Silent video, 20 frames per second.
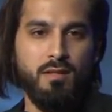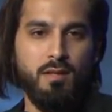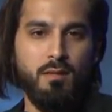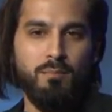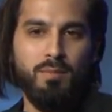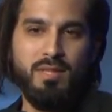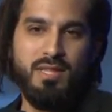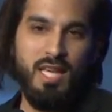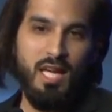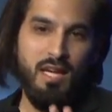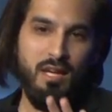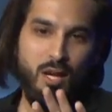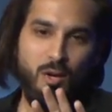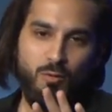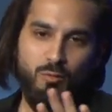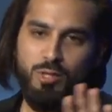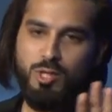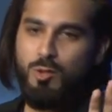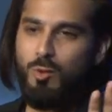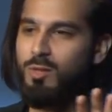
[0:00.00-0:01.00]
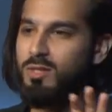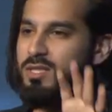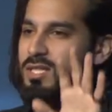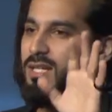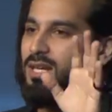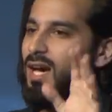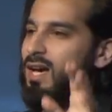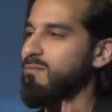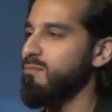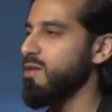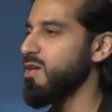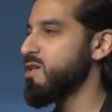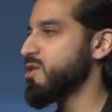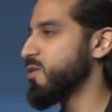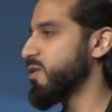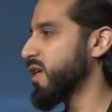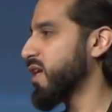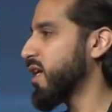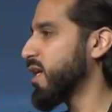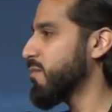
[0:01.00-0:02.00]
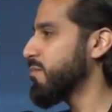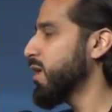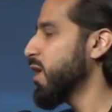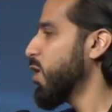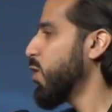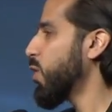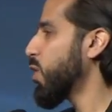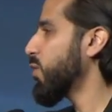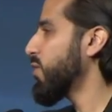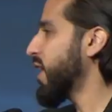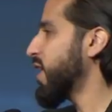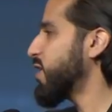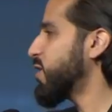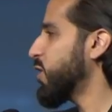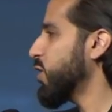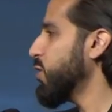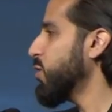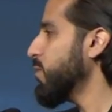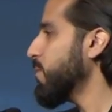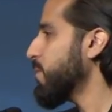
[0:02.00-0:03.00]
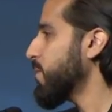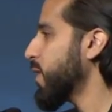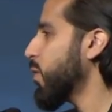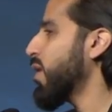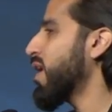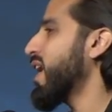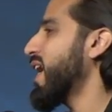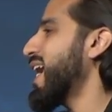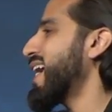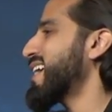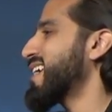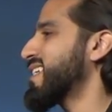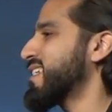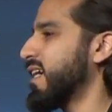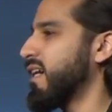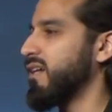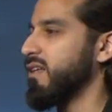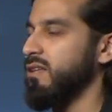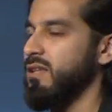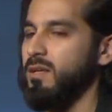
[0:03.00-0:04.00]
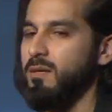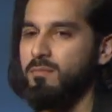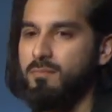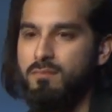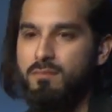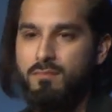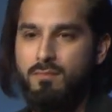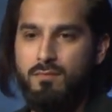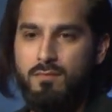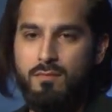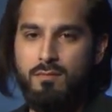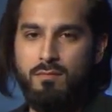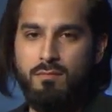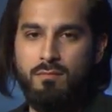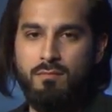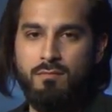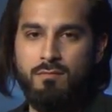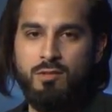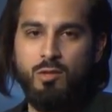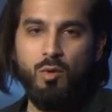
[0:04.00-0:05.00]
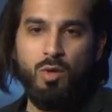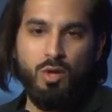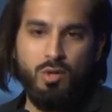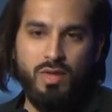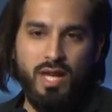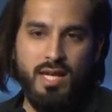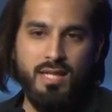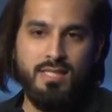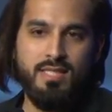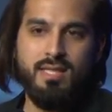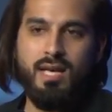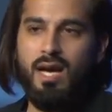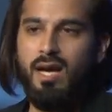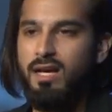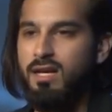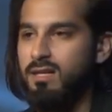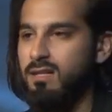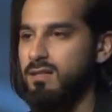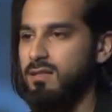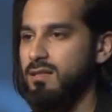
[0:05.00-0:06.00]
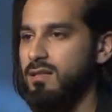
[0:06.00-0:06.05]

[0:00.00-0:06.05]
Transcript: But they resort to not murdering him. What do they do? They want to exile him. So what do they decide?